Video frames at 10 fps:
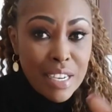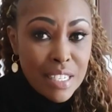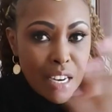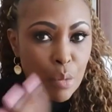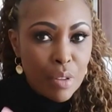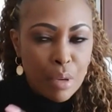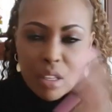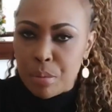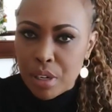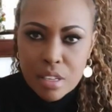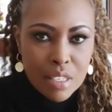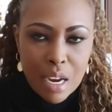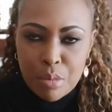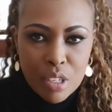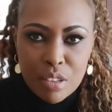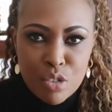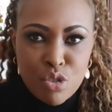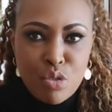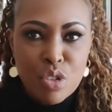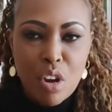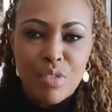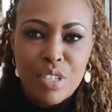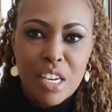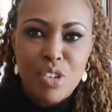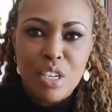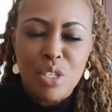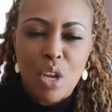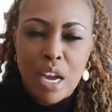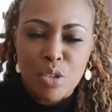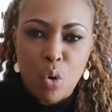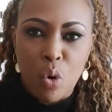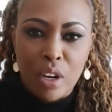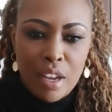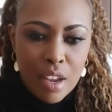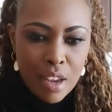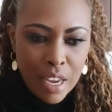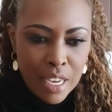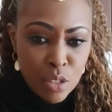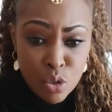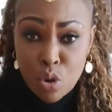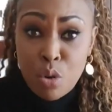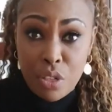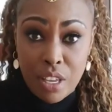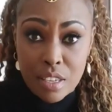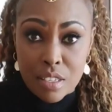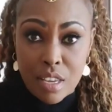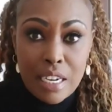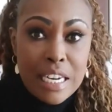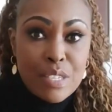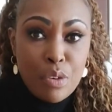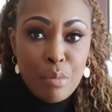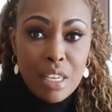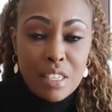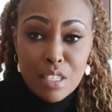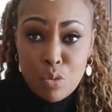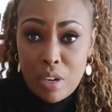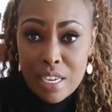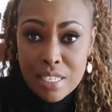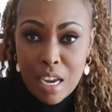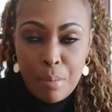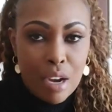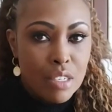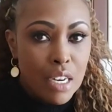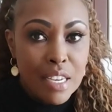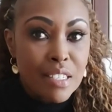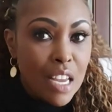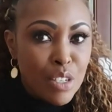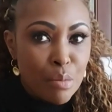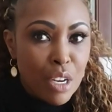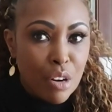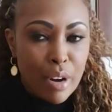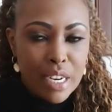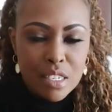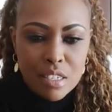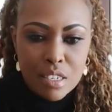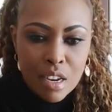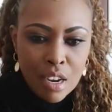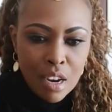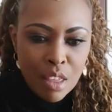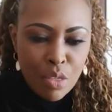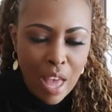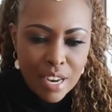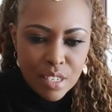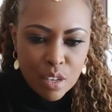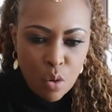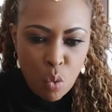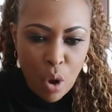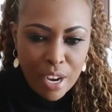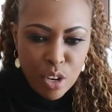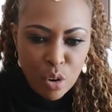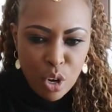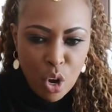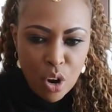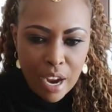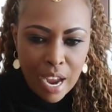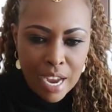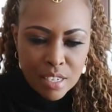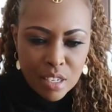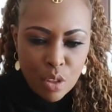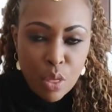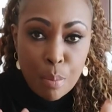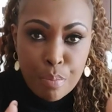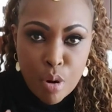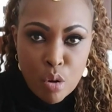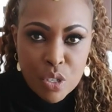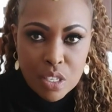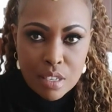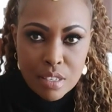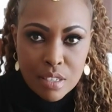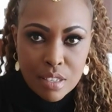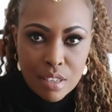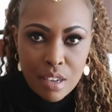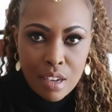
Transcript: if I stay with milk, because I'm not in the juice conversation at all, is two things. At least for me, this is what has come out, and I stand to be corrected. That when you look at the process